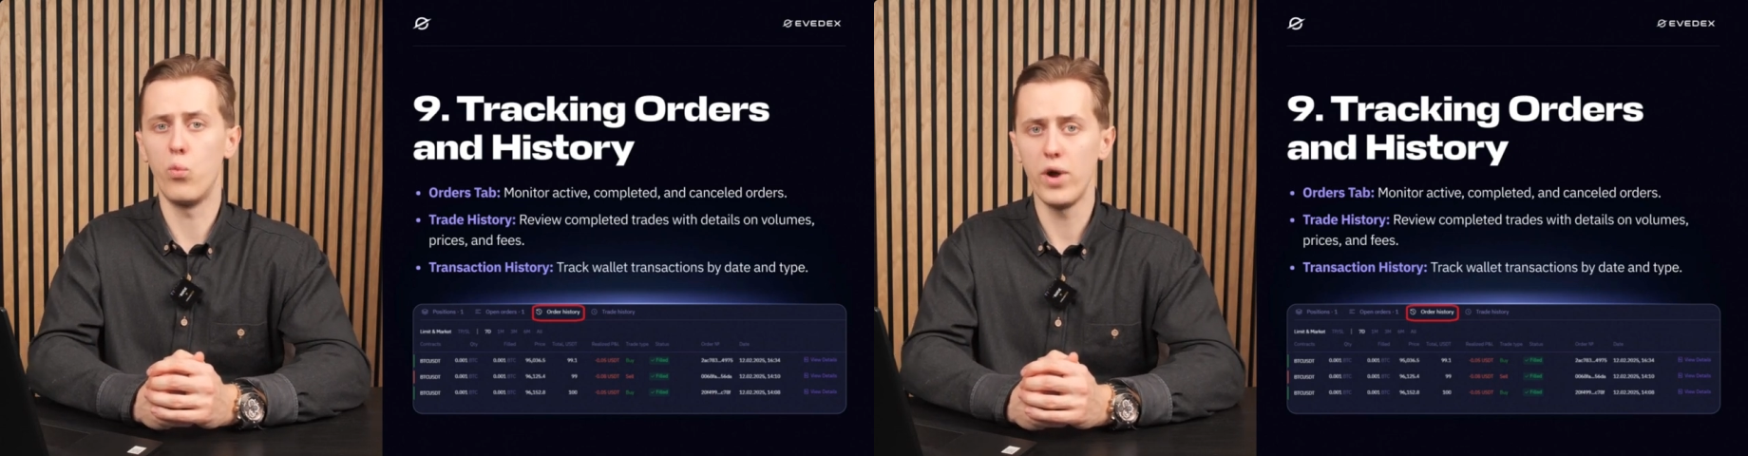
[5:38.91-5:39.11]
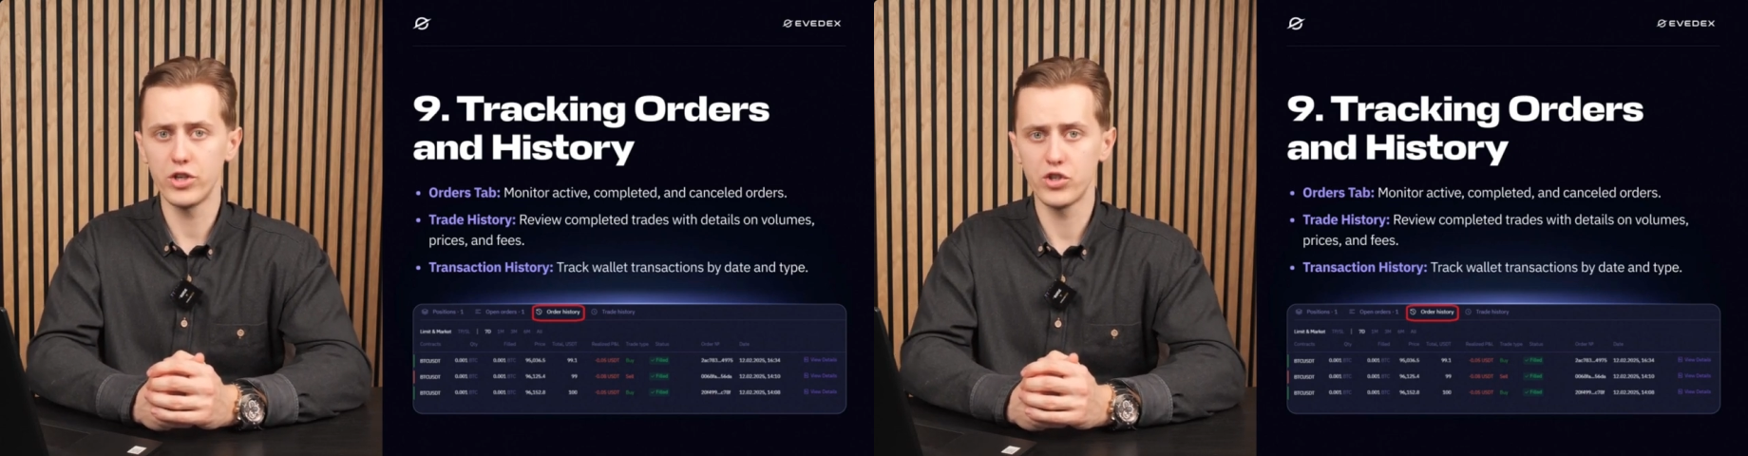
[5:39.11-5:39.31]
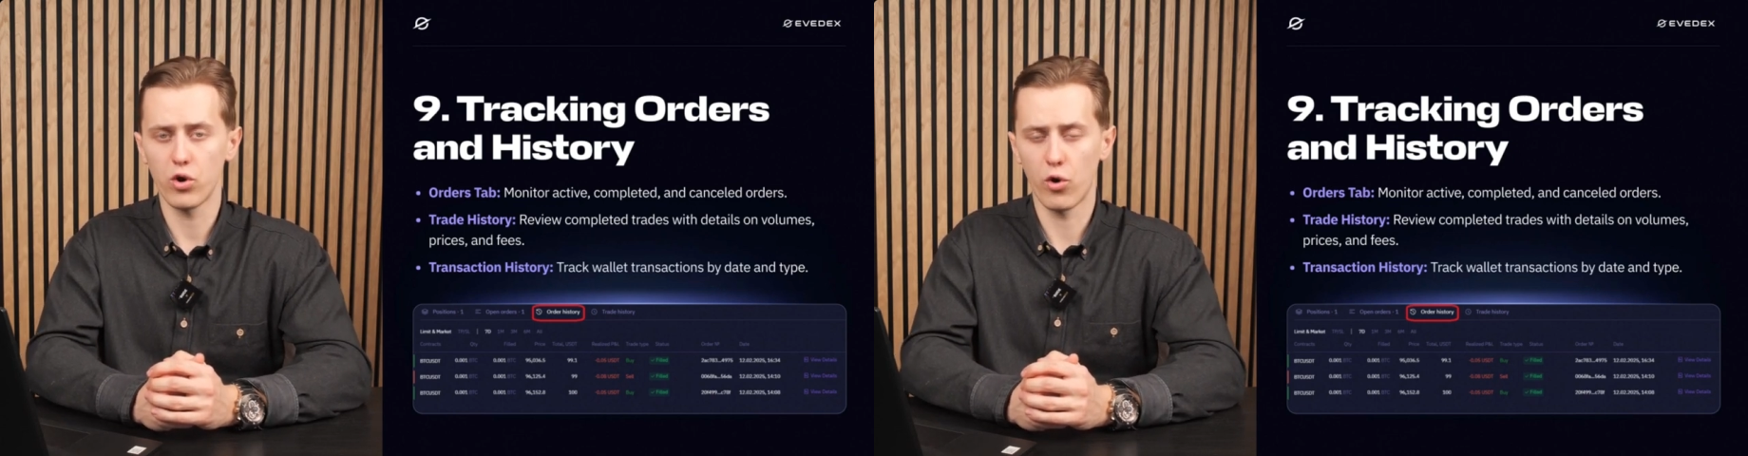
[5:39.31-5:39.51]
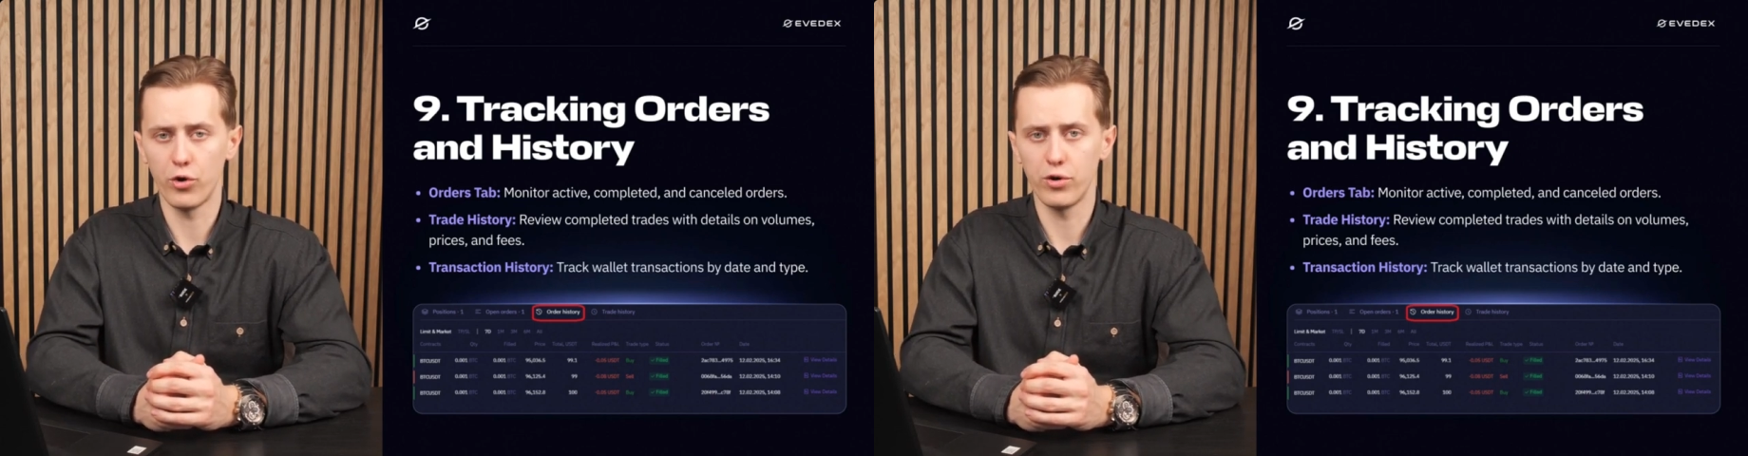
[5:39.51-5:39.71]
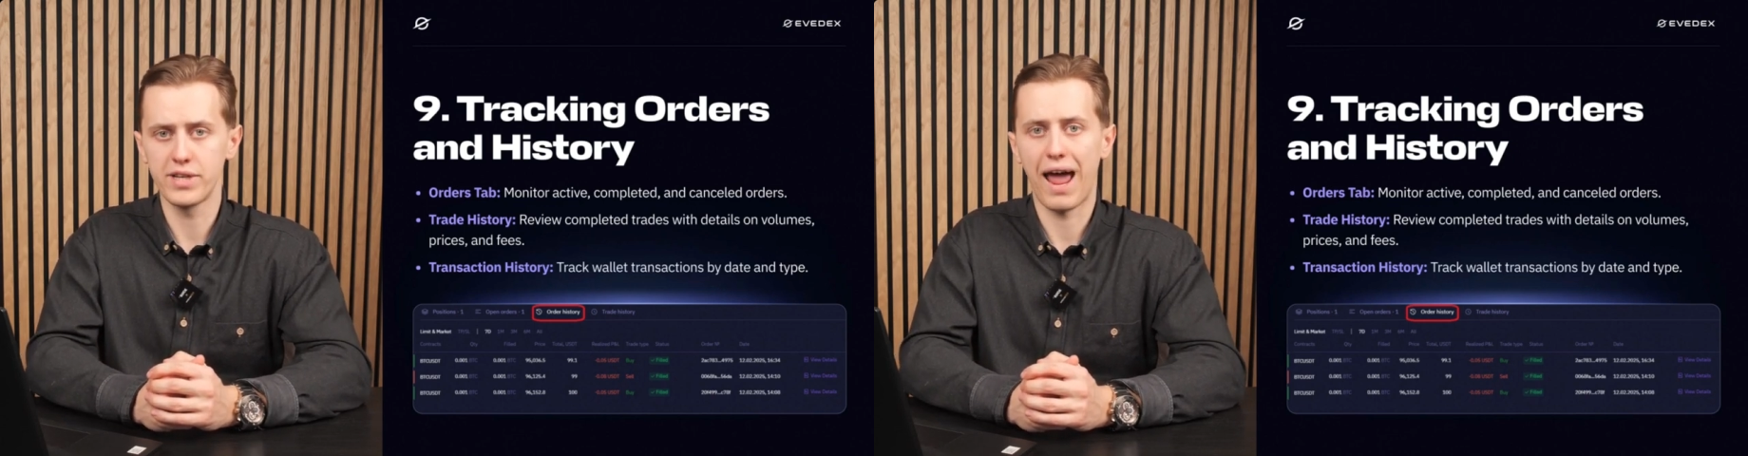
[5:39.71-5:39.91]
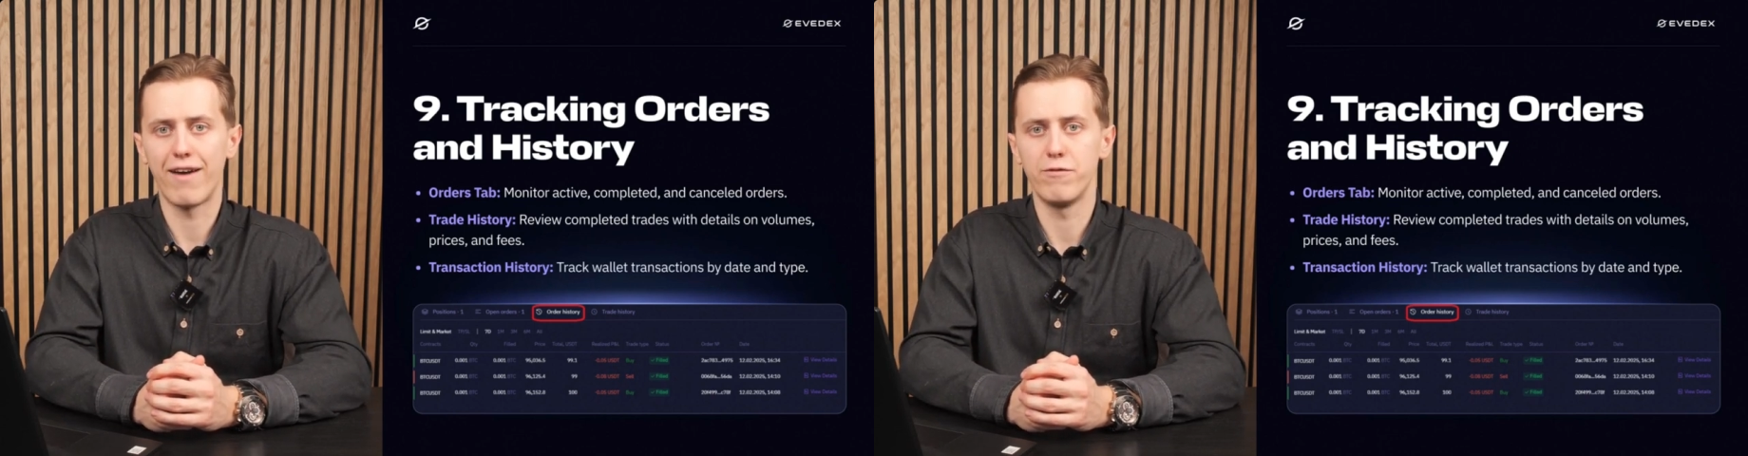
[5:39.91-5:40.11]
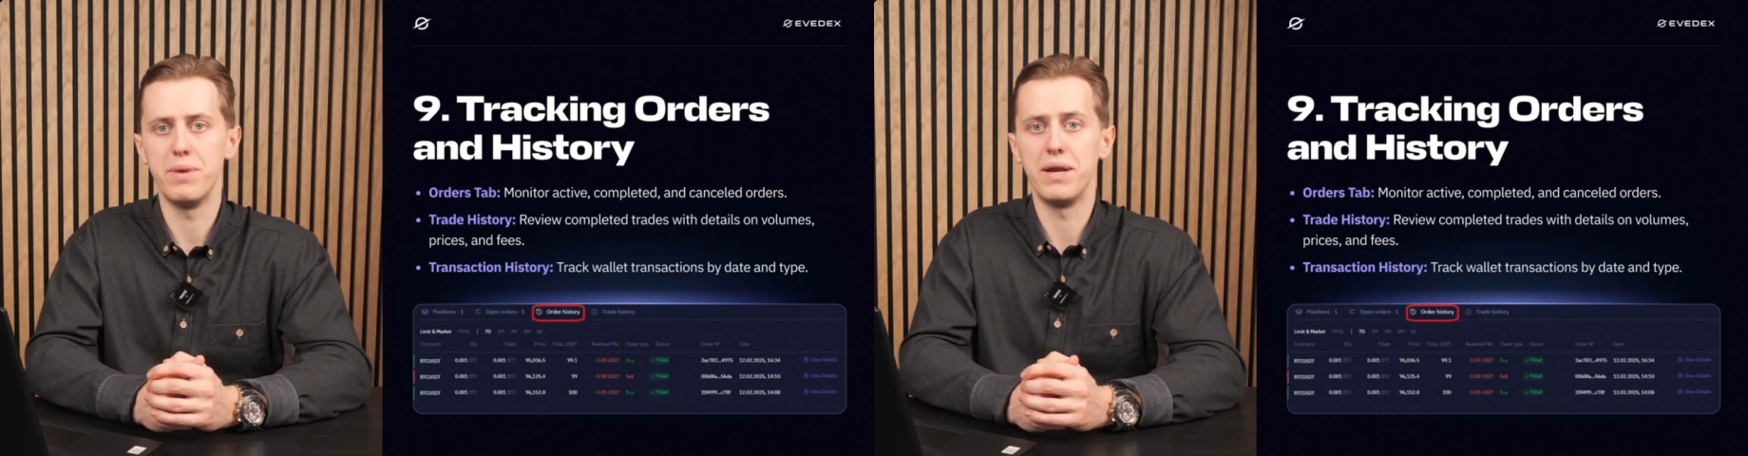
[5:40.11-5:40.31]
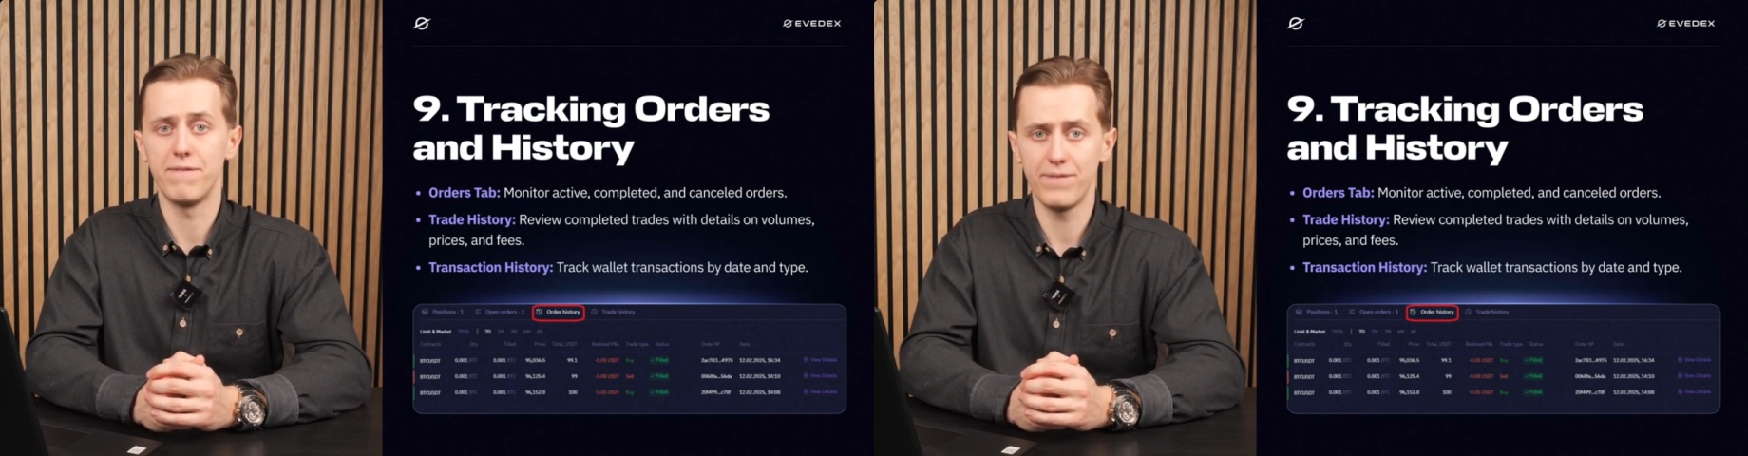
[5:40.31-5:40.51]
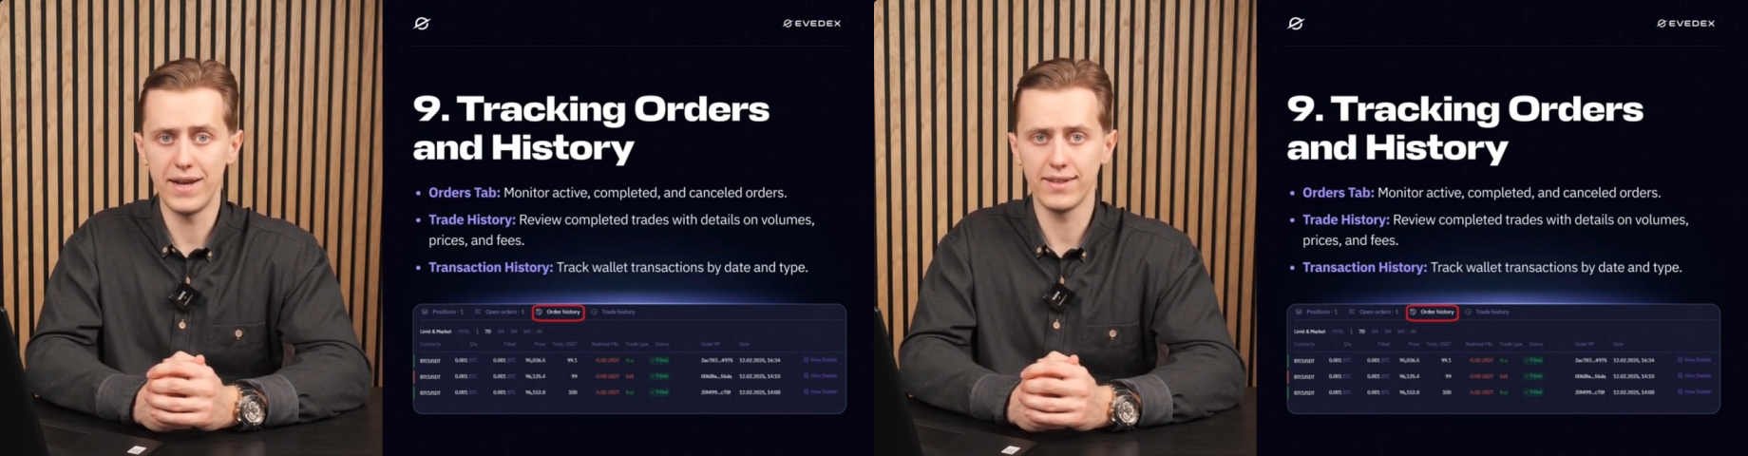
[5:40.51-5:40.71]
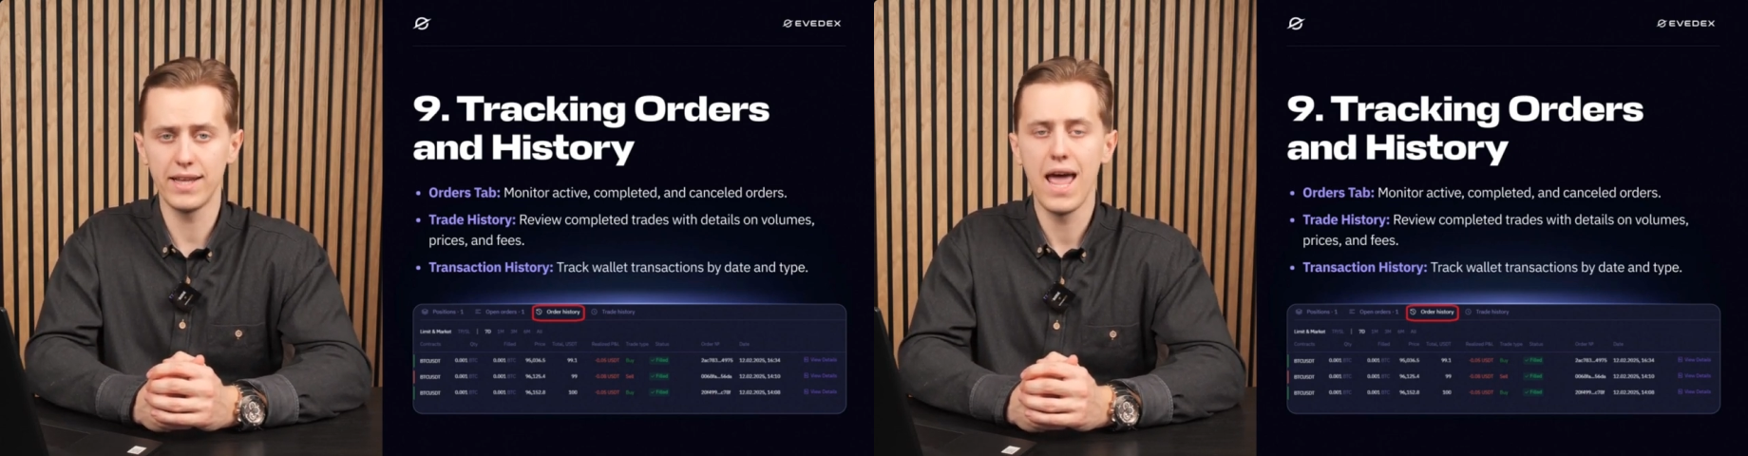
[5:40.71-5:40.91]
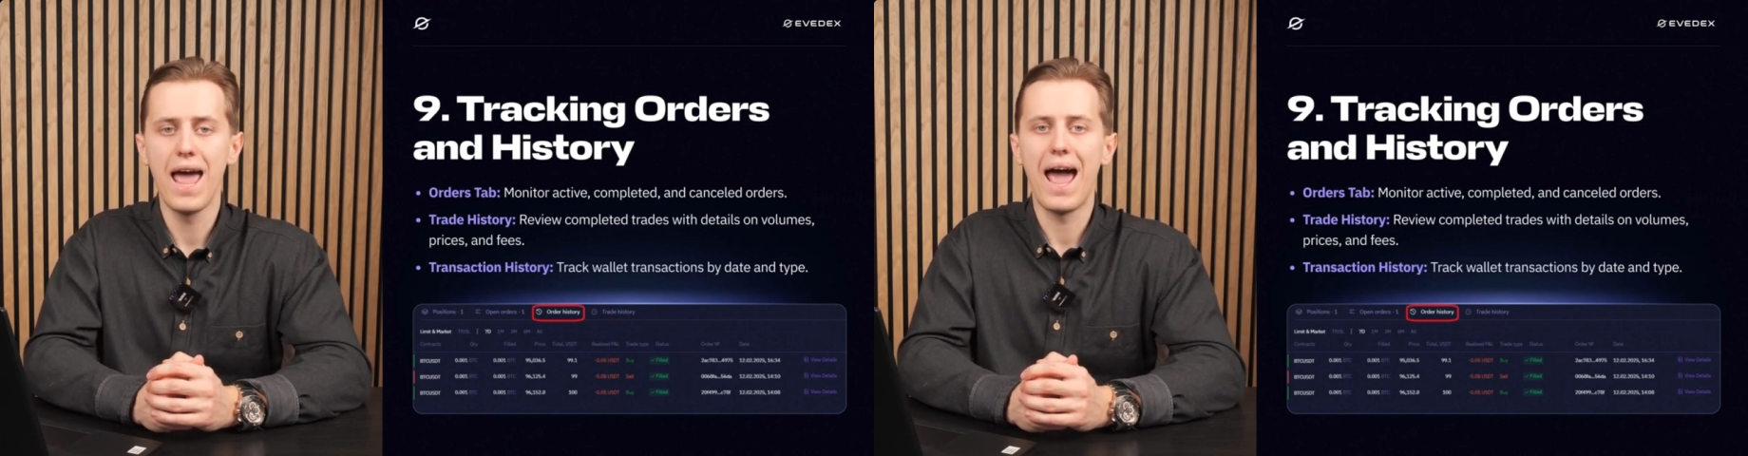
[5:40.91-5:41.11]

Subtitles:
which orders have been filled